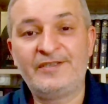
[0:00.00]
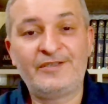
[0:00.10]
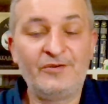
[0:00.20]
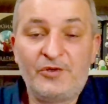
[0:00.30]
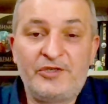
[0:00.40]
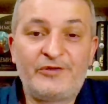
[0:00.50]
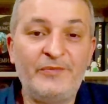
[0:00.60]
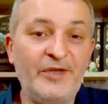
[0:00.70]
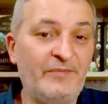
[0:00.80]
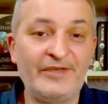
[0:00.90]
It's not just
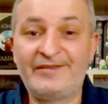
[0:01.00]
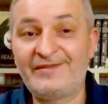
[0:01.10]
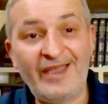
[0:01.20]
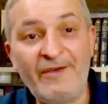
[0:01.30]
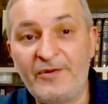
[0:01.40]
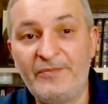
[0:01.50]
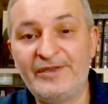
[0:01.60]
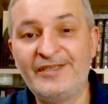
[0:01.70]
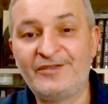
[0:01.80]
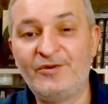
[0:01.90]
me, but
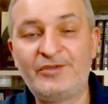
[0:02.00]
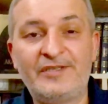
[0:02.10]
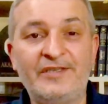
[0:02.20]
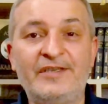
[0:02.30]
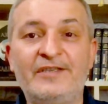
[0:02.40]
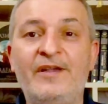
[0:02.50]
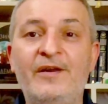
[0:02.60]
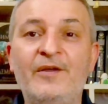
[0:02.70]
everybody is noticing it.